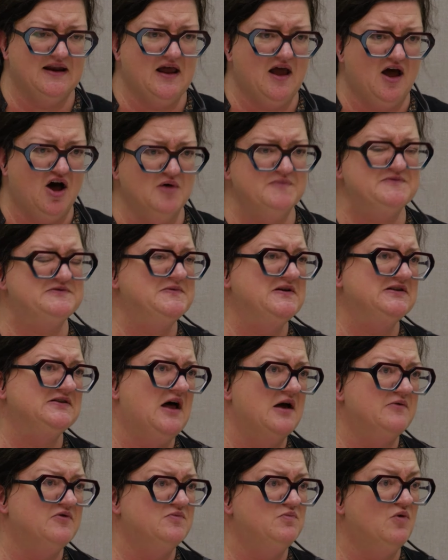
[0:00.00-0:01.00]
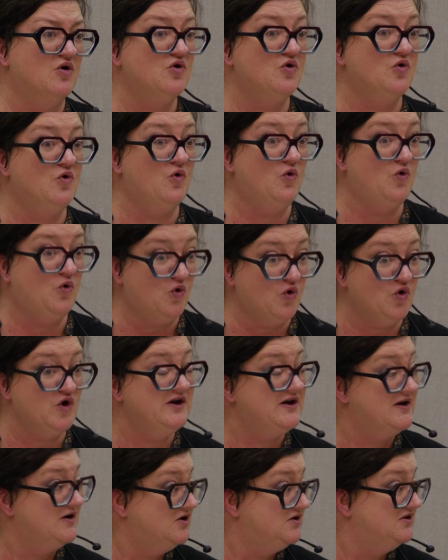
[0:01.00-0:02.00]
helps me align with more
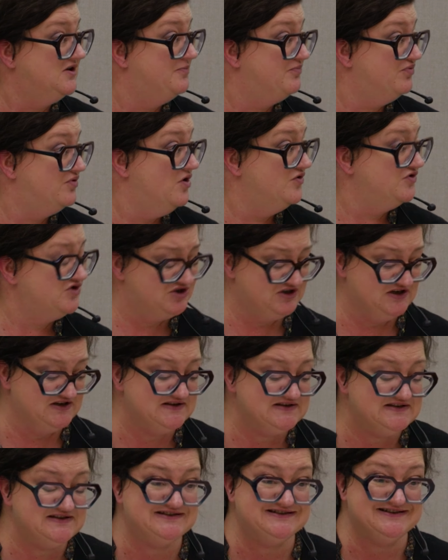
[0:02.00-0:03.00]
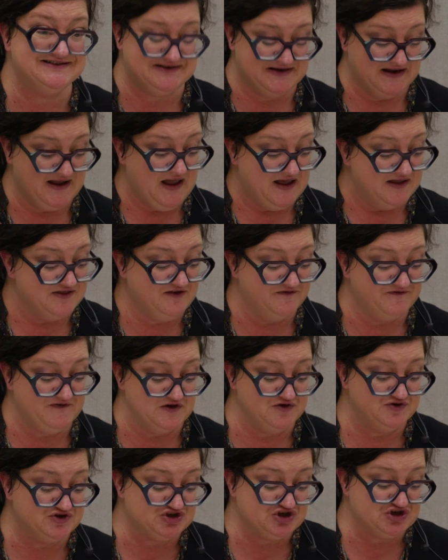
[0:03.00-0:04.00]
critical approaches to the
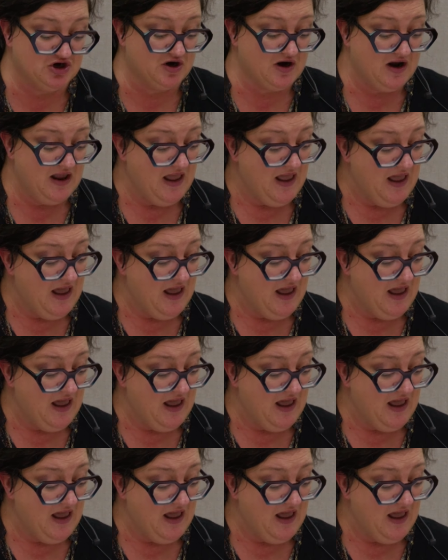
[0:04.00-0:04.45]
future,